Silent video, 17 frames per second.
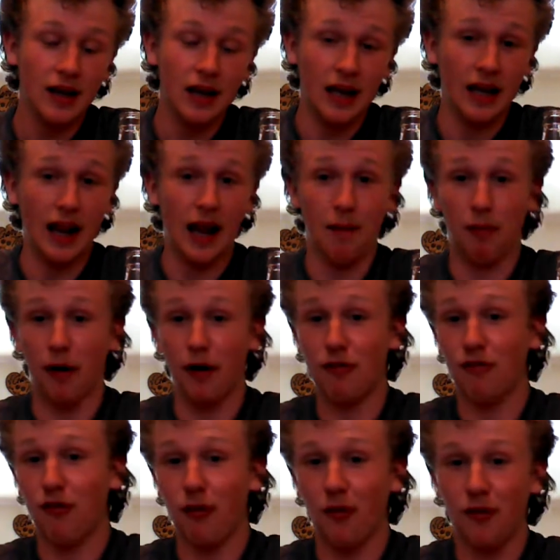And I
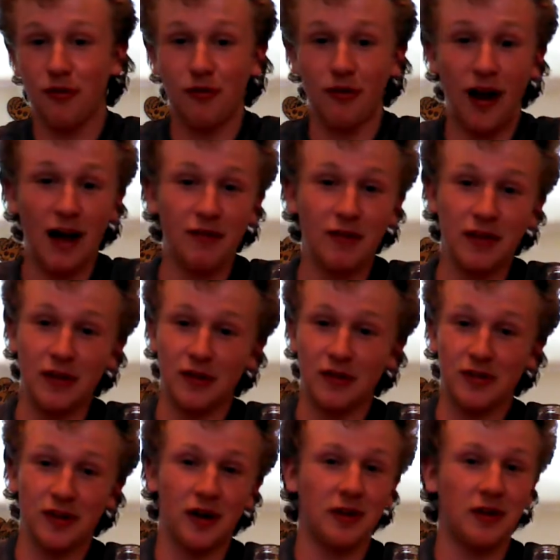bought four or five of
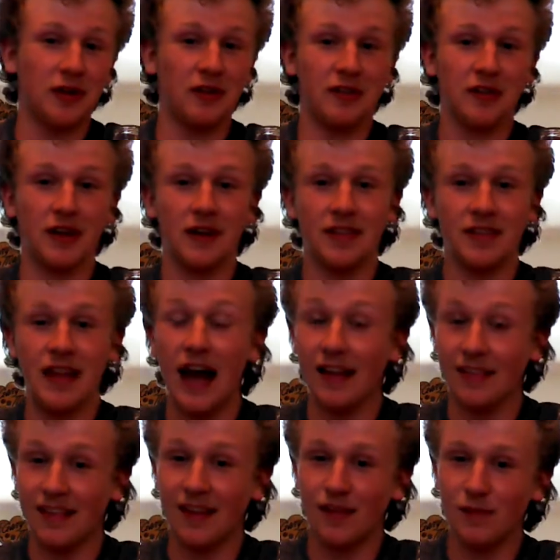these sodas,
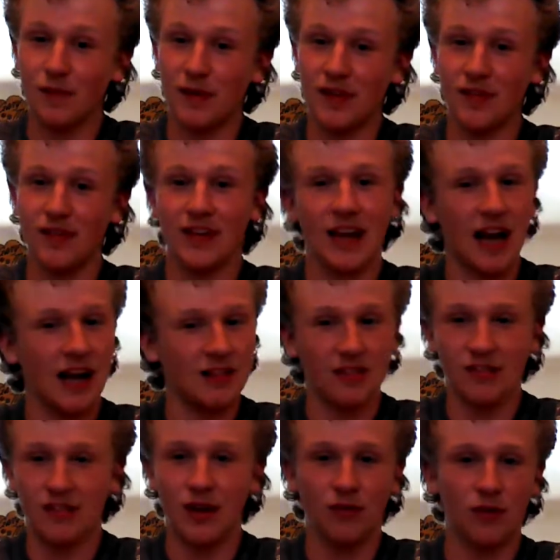not this specific kind,
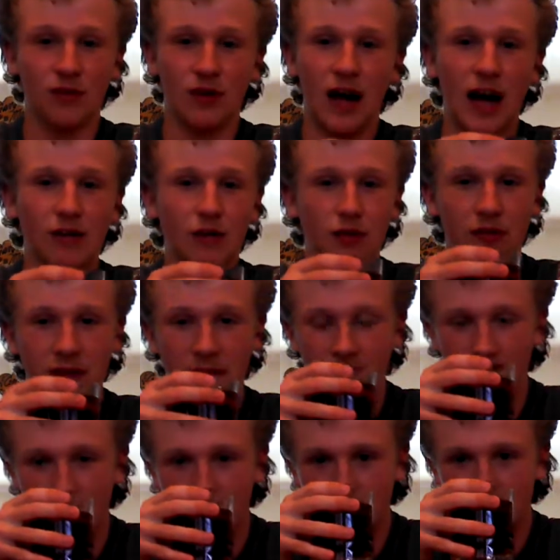just different novelty
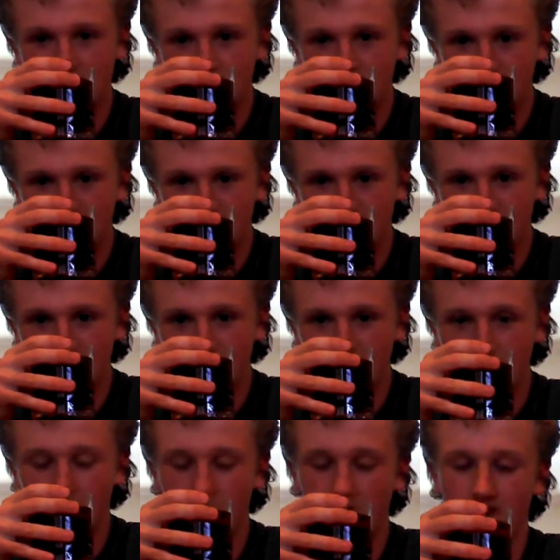kind.
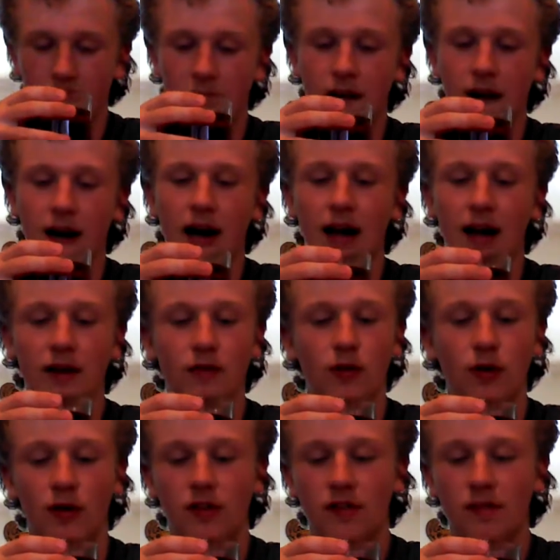Oh God, I don't
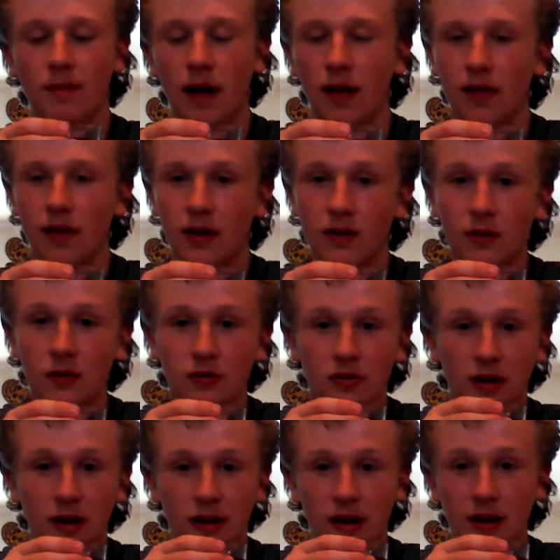even want to smell it, let alone
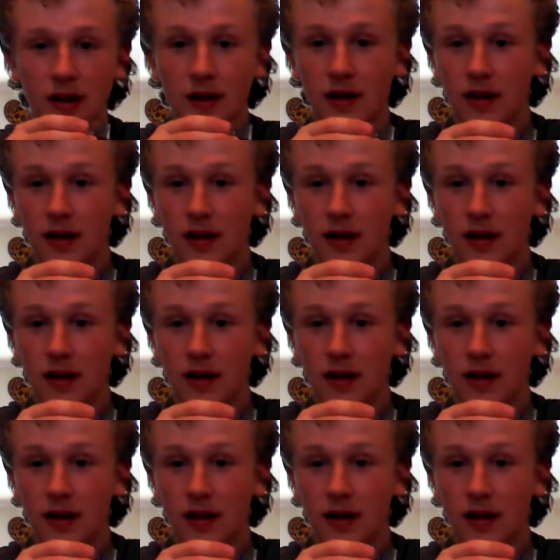drink it